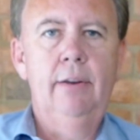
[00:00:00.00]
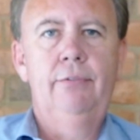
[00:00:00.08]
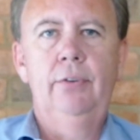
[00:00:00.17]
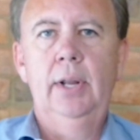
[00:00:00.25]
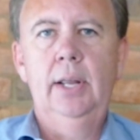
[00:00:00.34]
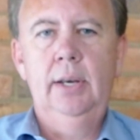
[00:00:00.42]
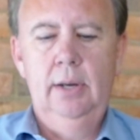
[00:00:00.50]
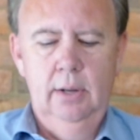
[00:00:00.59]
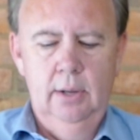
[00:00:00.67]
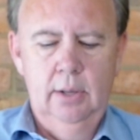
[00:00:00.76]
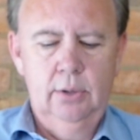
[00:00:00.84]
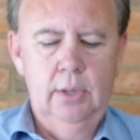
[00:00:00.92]
friend
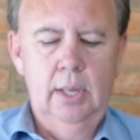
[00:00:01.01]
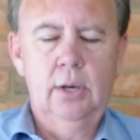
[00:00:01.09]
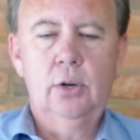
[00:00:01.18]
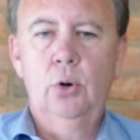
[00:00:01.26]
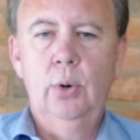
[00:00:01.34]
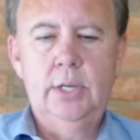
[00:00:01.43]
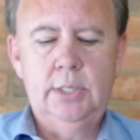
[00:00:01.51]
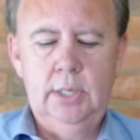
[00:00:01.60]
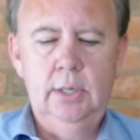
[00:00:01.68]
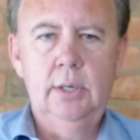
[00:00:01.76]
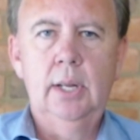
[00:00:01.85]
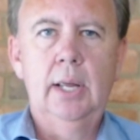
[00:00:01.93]
that
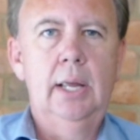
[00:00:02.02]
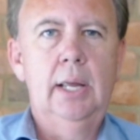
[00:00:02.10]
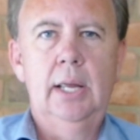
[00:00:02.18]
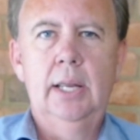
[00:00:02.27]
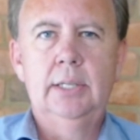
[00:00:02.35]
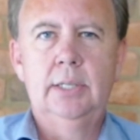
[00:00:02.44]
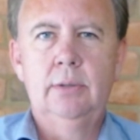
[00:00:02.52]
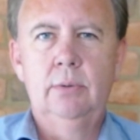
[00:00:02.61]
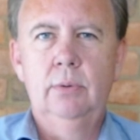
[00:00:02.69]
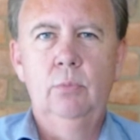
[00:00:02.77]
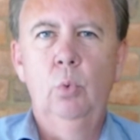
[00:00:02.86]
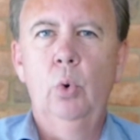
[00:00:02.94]
Kristen is
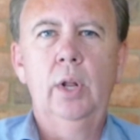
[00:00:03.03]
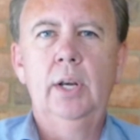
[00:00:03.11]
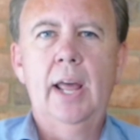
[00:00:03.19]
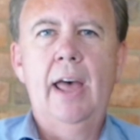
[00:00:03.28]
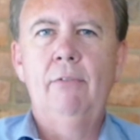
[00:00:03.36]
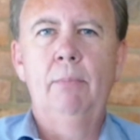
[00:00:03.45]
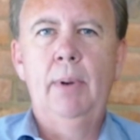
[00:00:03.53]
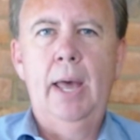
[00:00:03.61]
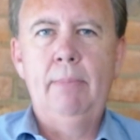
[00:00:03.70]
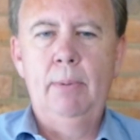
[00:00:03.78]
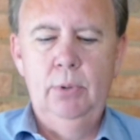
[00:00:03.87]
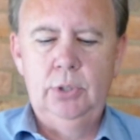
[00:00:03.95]
wanting to have a
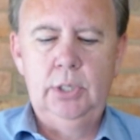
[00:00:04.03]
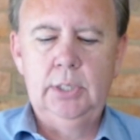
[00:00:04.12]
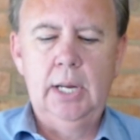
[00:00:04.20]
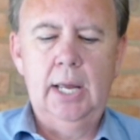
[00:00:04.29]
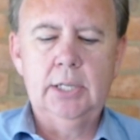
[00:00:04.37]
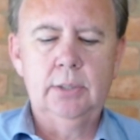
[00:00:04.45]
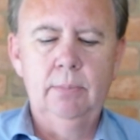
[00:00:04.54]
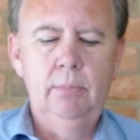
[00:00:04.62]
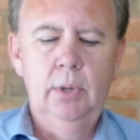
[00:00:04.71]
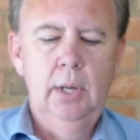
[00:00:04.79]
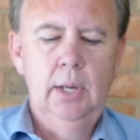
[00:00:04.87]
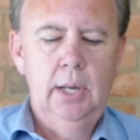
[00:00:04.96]
baby, but she's got some
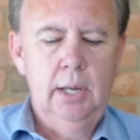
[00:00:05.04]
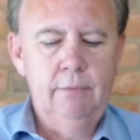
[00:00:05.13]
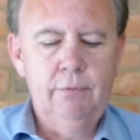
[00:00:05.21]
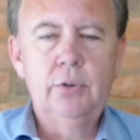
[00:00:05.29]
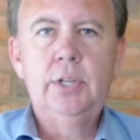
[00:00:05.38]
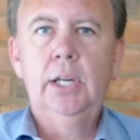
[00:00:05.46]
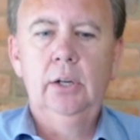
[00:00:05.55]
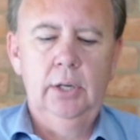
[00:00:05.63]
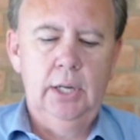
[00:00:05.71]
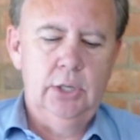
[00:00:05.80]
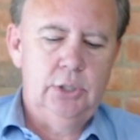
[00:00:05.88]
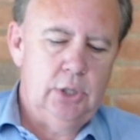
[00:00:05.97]

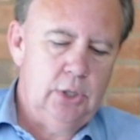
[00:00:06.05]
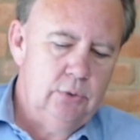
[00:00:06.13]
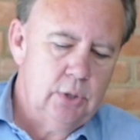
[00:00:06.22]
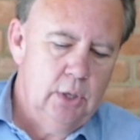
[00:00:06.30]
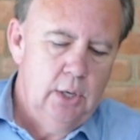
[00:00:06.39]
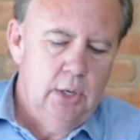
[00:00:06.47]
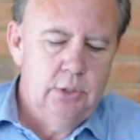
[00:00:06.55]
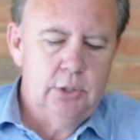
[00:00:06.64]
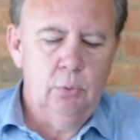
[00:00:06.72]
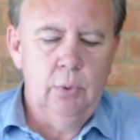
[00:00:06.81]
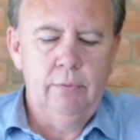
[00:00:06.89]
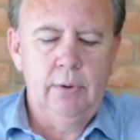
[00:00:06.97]
infertility issues.
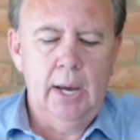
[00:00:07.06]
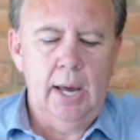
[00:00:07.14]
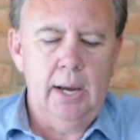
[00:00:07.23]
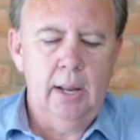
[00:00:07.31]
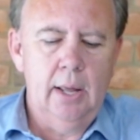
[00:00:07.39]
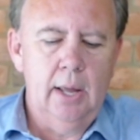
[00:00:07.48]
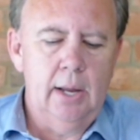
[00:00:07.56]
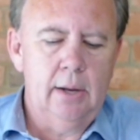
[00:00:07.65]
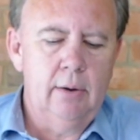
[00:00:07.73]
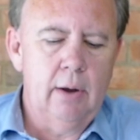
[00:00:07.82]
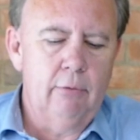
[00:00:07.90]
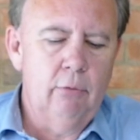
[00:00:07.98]
So we've got
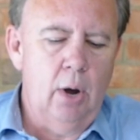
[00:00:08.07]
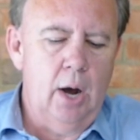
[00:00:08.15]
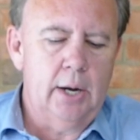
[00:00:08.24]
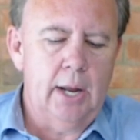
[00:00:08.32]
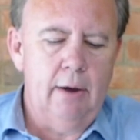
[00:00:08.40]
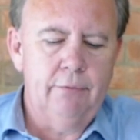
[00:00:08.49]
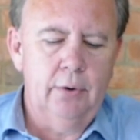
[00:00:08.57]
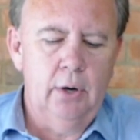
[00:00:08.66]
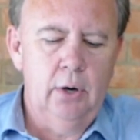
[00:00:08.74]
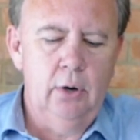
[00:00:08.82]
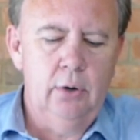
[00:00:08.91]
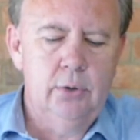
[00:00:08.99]
a rock out for
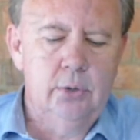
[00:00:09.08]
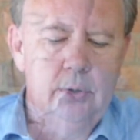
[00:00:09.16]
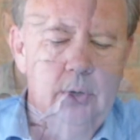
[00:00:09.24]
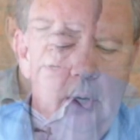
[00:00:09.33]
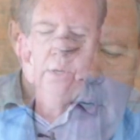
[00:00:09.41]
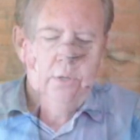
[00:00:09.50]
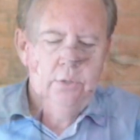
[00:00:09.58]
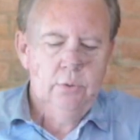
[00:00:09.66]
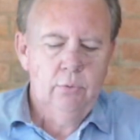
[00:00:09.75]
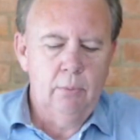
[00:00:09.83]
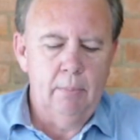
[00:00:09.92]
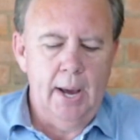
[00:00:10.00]
her
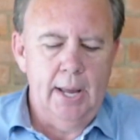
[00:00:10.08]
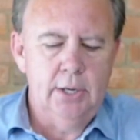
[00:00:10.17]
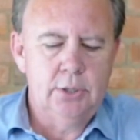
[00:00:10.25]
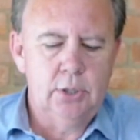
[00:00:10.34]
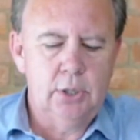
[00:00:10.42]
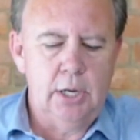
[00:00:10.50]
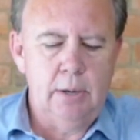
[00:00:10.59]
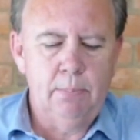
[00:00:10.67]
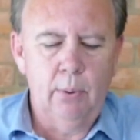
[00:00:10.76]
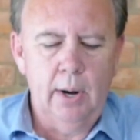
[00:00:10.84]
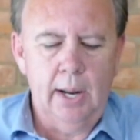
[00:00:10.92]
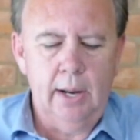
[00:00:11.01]
to remind us to keep
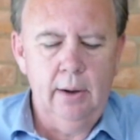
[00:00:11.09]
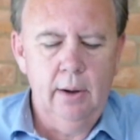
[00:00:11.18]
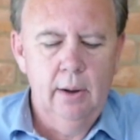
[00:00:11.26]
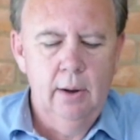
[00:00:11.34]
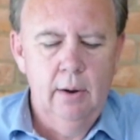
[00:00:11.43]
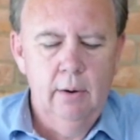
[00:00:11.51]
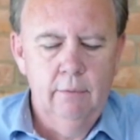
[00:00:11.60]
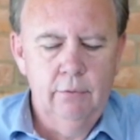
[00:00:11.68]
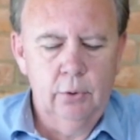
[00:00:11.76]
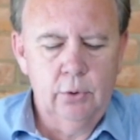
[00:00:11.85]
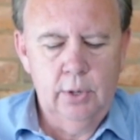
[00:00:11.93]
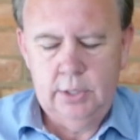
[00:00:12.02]
praying
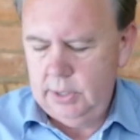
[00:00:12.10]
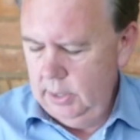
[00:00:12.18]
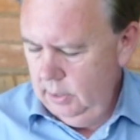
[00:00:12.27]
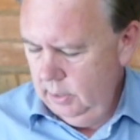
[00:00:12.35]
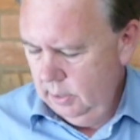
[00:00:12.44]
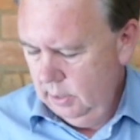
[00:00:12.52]
for Kristen.